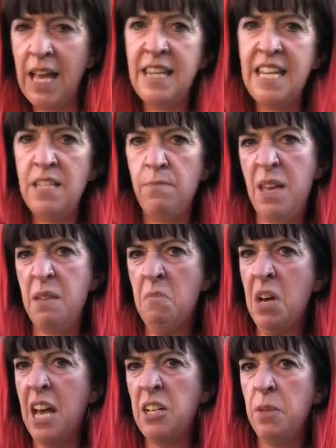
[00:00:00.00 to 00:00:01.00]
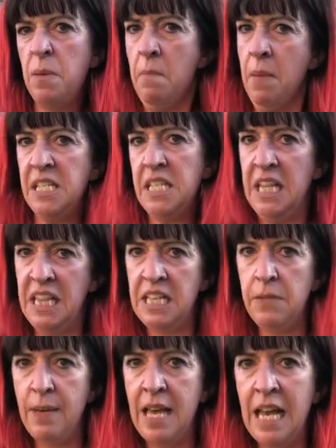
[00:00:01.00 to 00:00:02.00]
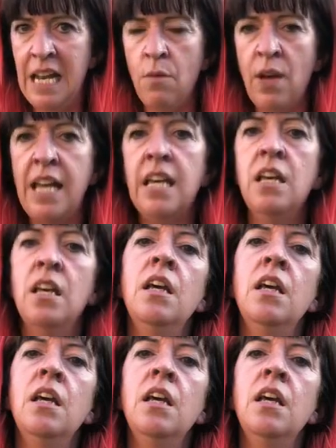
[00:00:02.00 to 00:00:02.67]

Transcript: And this bit might actually be better than this bit anyway.